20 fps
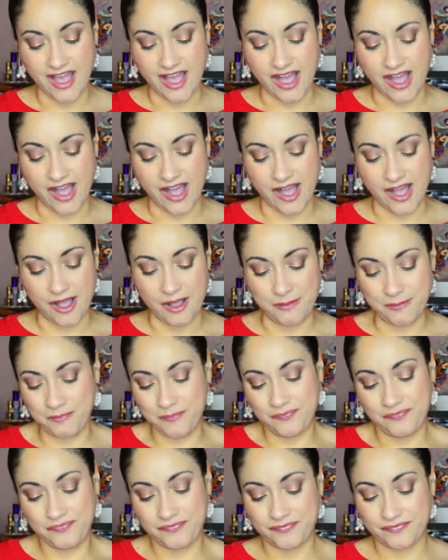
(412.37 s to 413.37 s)

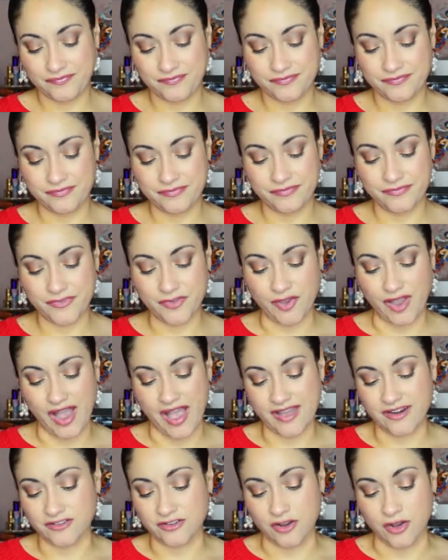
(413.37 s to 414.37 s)
So
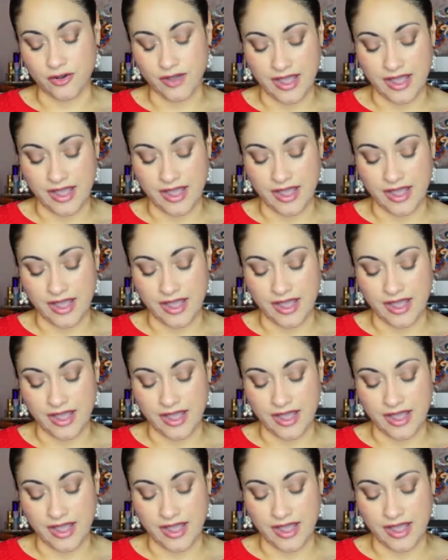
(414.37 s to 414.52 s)
I don't know.